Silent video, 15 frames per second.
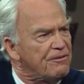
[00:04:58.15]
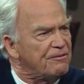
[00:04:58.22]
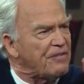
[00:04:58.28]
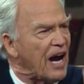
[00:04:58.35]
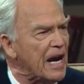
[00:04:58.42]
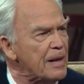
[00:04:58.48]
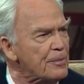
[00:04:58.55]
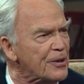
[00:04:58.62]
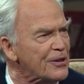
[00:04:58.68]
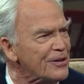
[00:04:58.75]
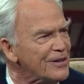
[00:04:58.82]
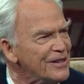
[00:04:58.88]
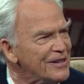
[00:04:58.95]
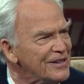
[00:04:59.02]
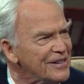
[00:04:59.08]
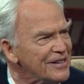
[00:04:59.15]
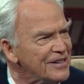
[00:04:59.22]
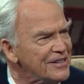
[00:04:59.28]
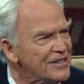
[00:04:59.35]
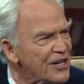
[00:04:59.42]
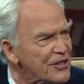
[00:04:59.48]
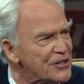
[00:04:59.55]
Fiber
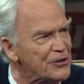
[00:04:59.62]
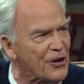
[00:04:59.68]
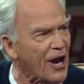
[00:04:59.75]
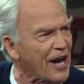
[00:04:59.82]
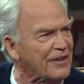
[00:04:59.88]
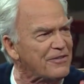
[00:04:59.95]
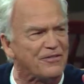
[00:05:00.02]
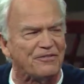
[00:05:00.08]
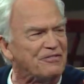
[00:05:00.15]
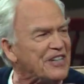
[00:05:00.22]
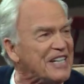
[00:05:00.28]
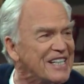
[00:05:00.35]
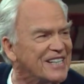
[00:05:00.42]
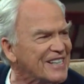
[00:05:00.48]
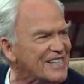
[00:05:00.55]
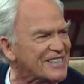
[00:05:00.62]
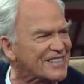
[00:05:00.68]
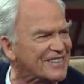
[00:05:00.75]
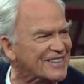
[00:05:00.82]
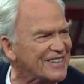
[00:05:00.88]
does not feed us.